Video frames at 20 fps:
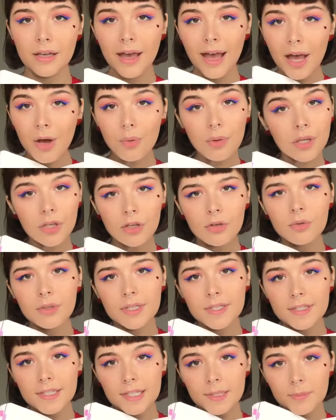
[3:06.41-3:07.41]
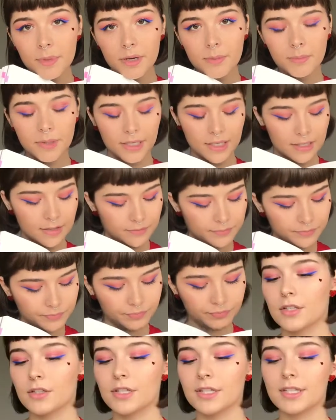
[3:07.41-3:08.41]
How cute is this pumpkin?
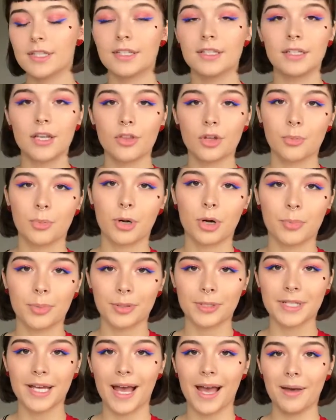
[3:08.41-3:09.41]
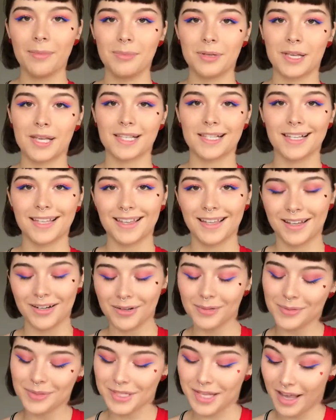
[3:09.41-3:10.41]
So this is another purple tab because I thought
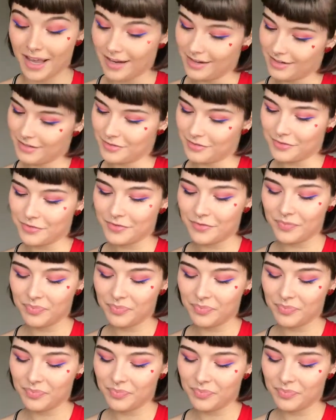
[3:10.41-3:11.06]
it was kind of